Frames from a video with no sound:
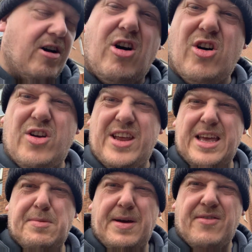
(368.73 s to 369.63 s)
on
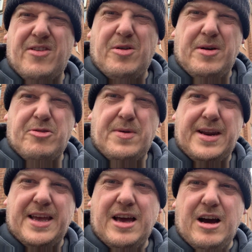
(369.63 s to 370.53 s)
eBay for not much
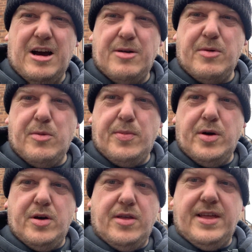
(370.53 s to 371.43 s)
money. I will
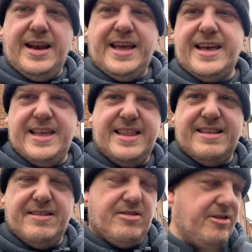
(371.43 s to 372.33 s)
put the link in the
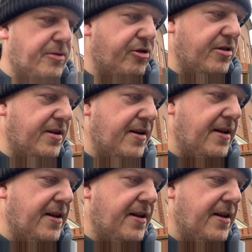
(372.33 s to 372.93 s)
description,